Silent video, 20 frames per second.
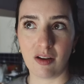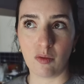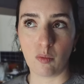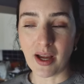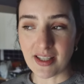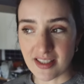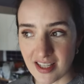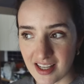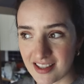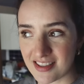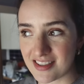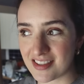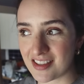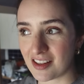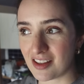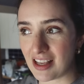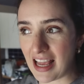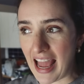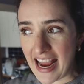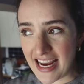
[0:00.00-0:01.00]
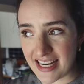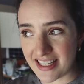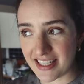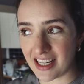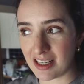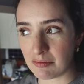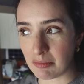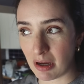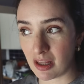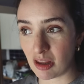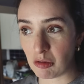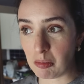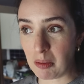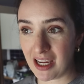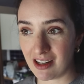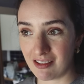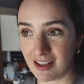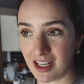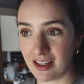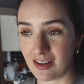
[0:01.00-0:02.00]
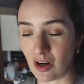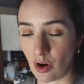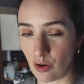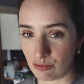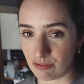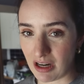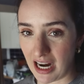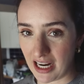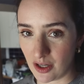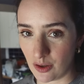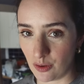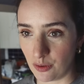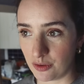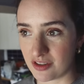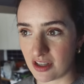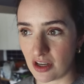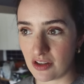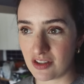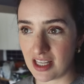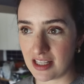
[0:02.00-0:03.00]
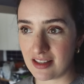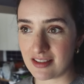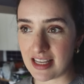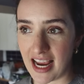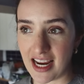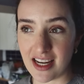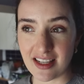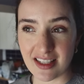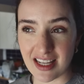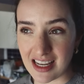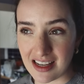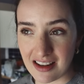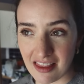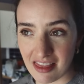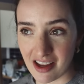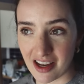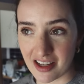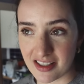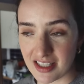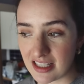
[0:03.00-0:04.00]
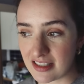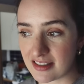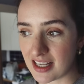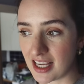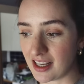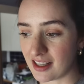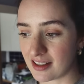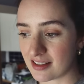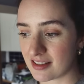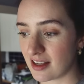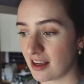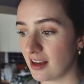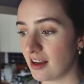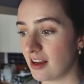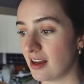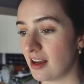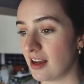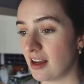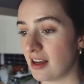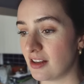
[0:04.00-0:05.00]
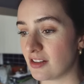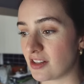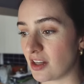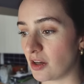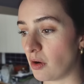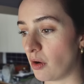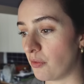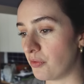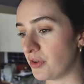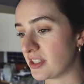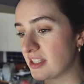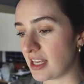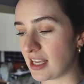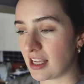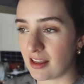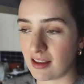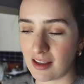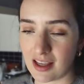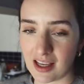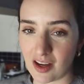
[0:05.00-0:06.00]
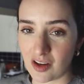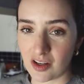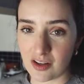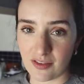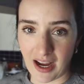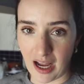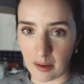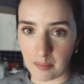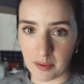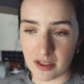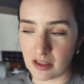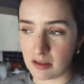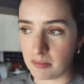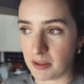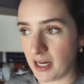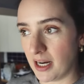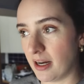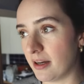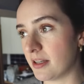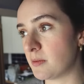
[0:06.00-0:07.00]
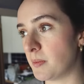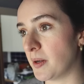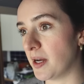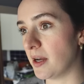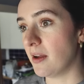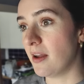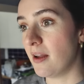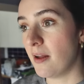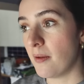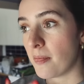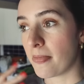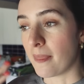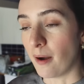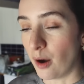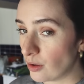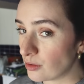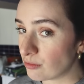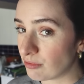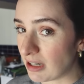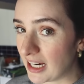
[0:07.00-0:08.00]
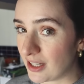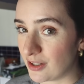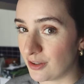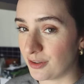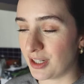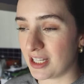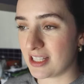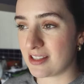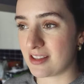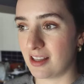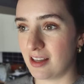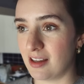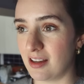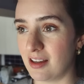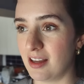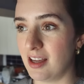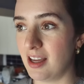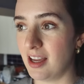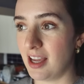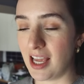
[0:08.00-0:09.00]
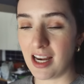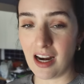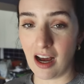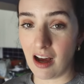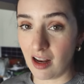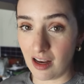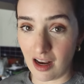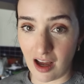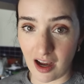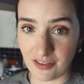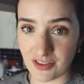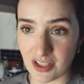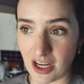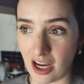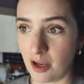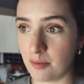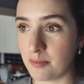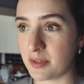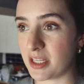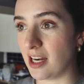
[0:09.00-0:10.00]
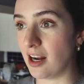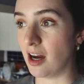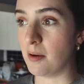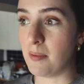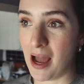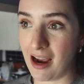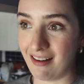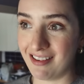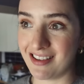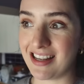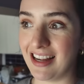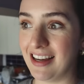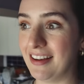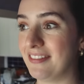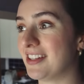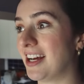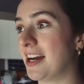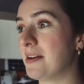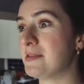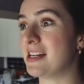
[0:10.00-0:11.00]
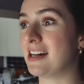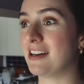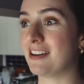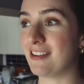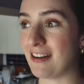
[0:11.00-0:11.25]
wettest 18 month period on record, so since 1836. So obviously it could have happened in the past, but on record it's in our lifetimes, in our parents' lifetimes, in our